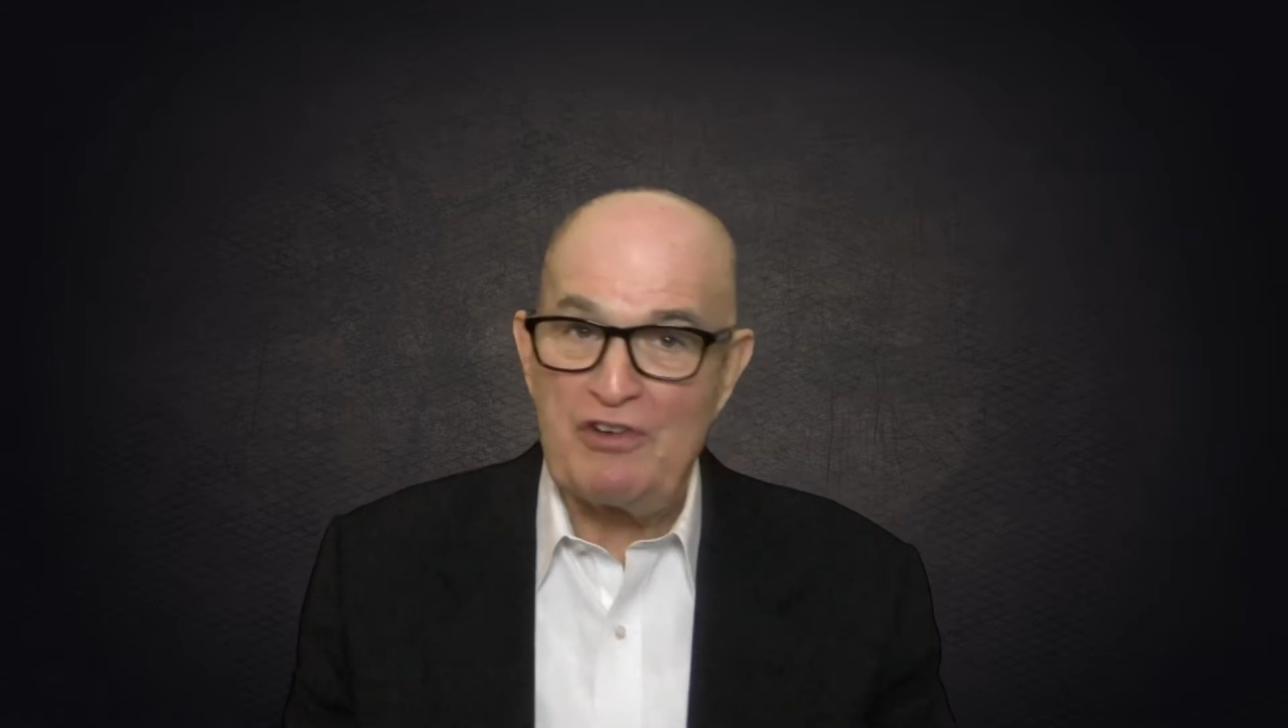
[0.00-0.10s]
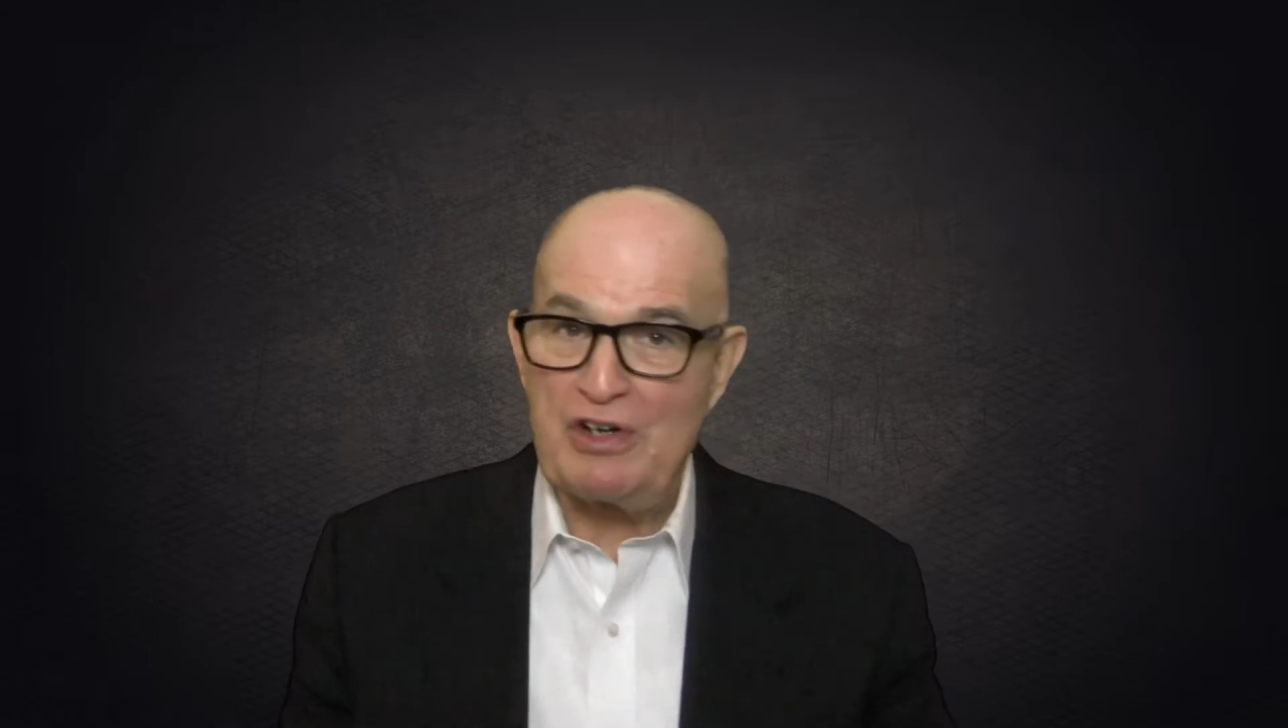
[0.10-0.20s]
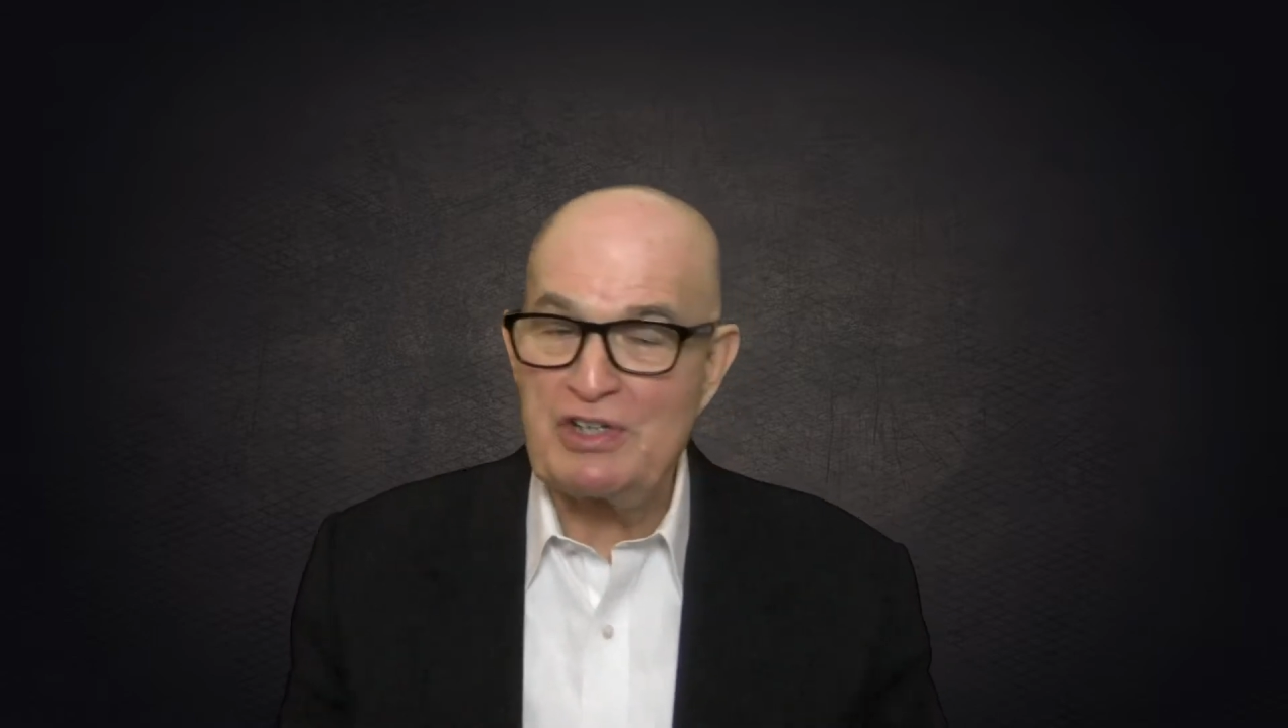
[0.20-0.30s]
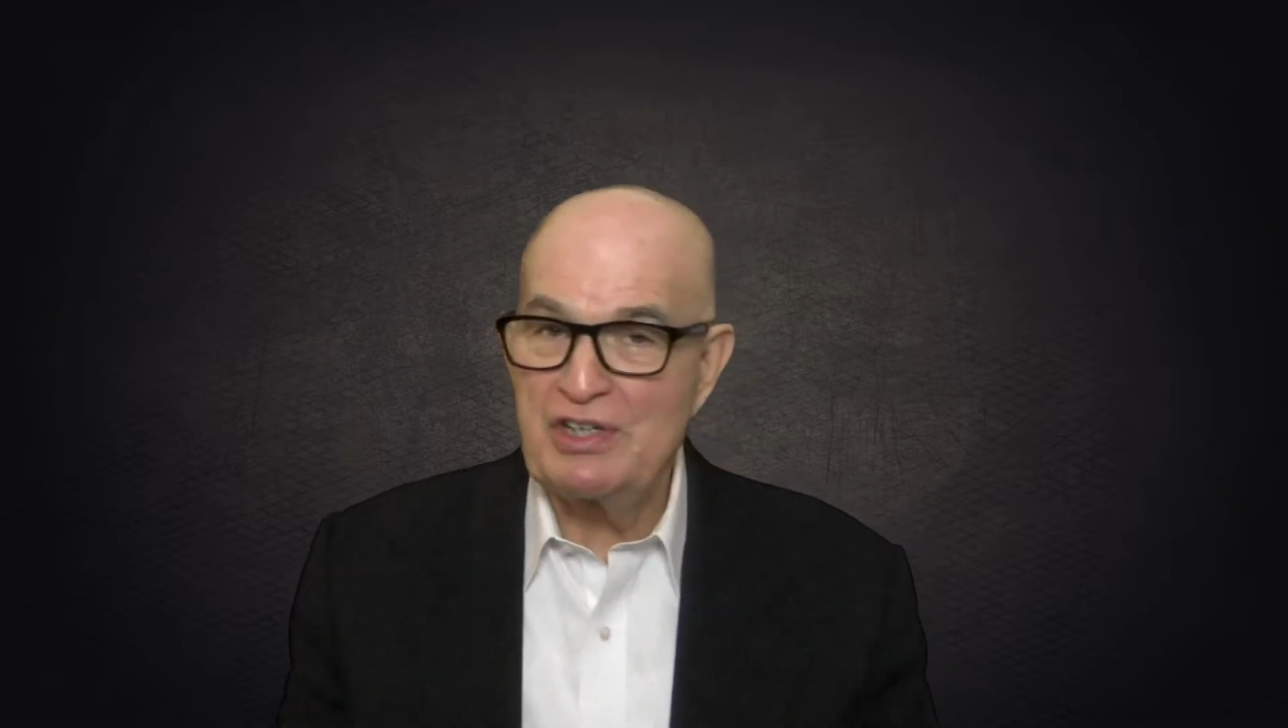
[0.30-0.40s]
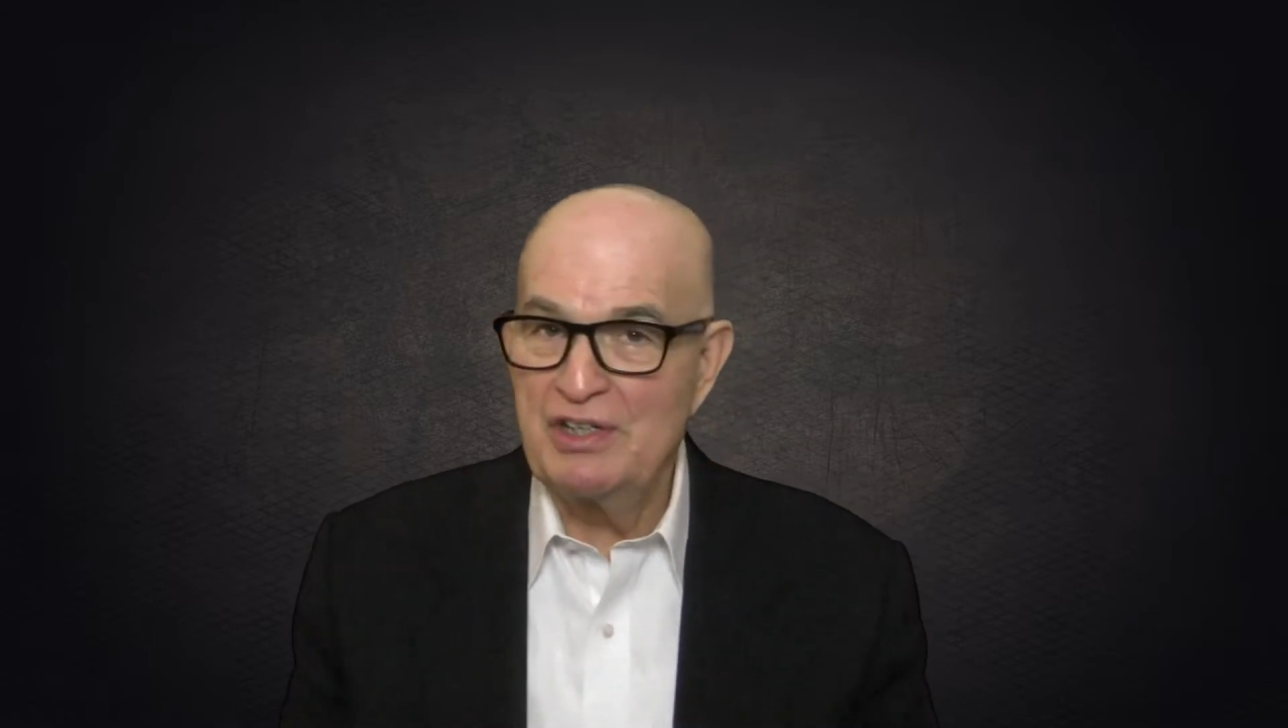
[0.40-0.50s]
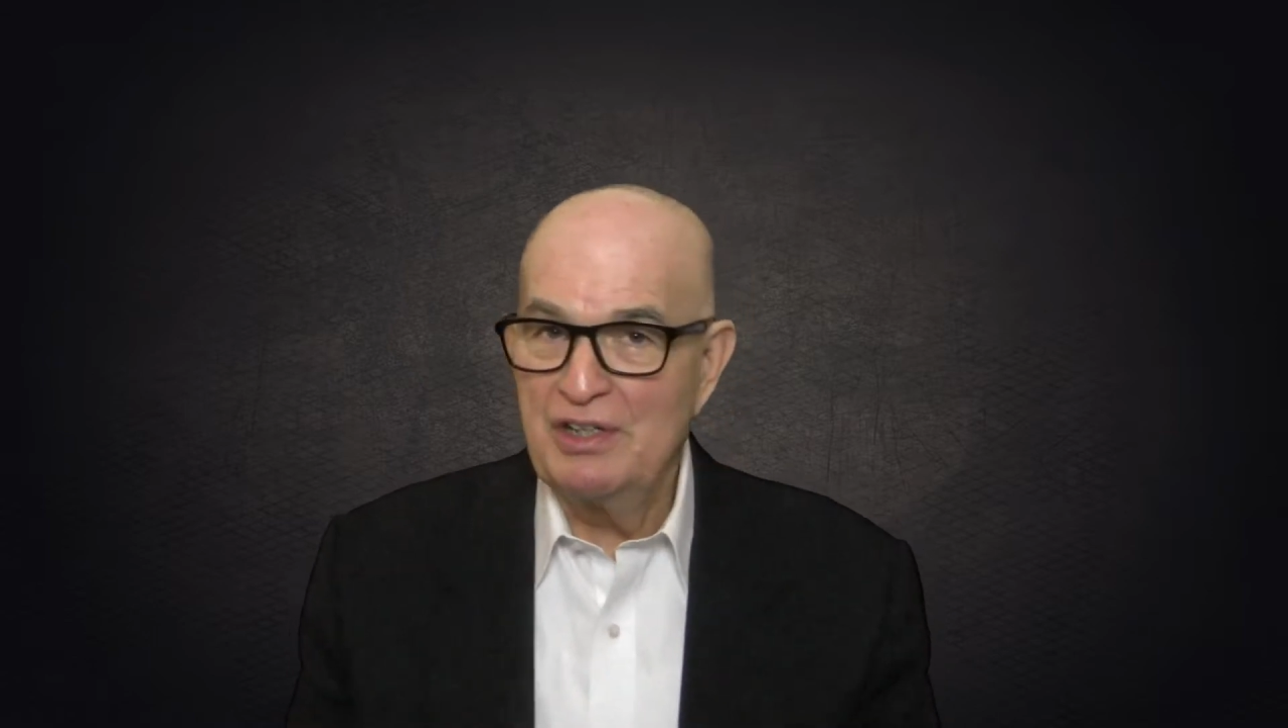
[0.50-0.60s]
verse